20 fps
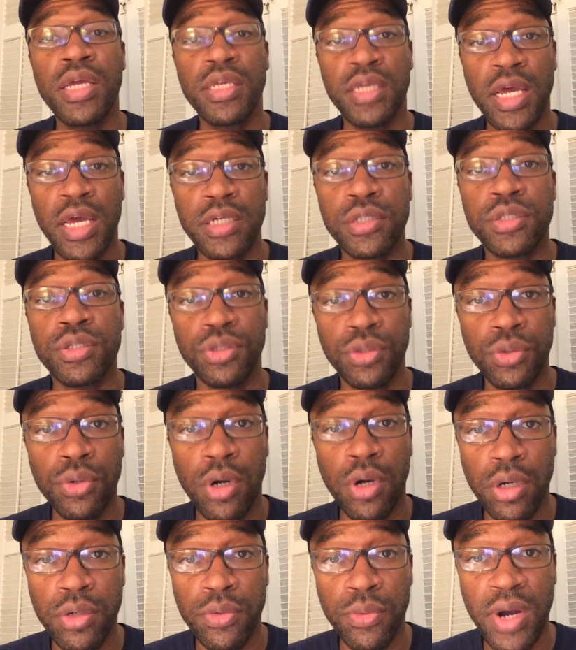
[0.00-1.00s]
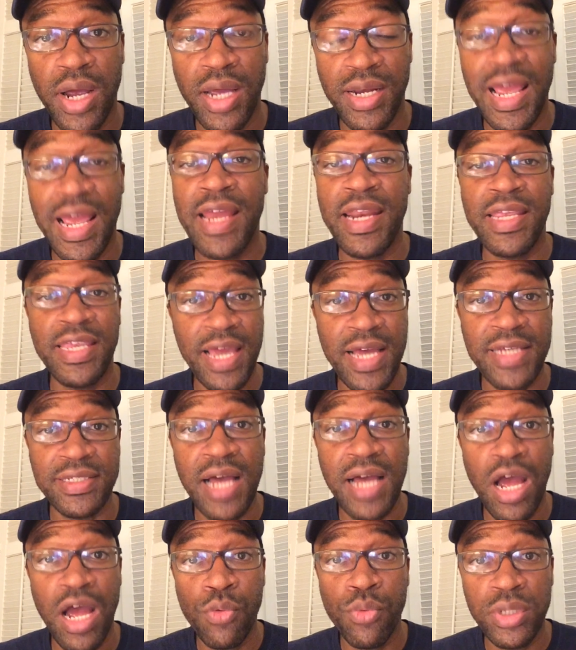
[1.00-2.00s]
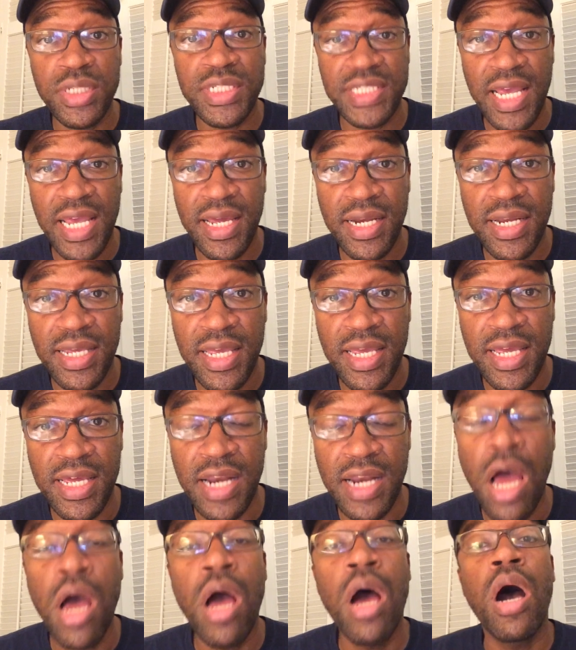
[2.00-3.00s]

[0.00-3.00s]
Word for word: Yes, you heard right, and yes, will say it again.